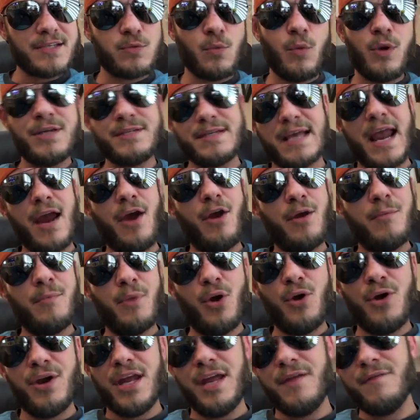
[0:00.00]
What is Aaron
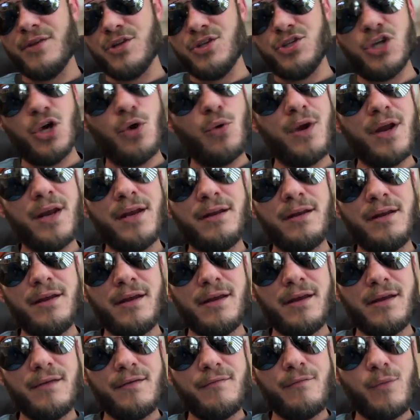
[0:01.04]
Murray even doing
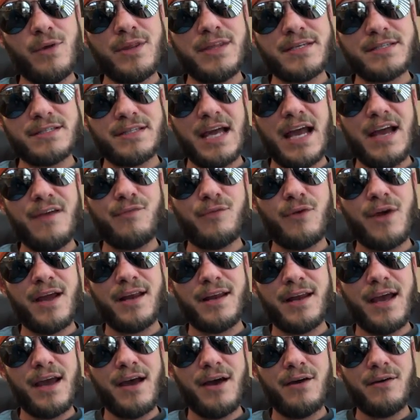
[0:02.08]
with his life right
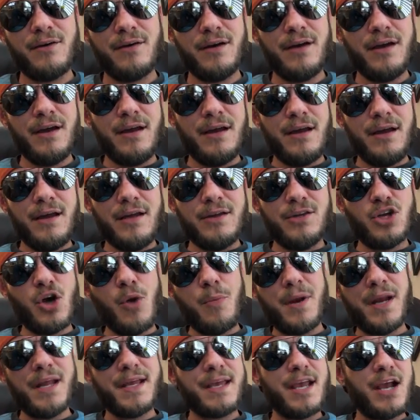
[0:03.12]
now?
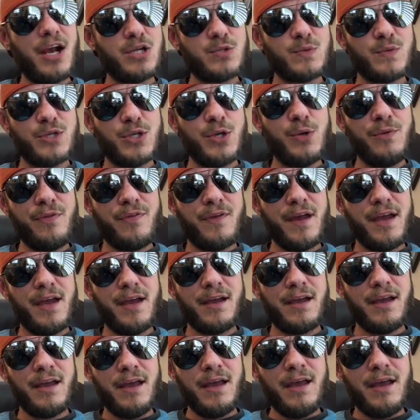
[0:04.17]
Nobody cares what you think.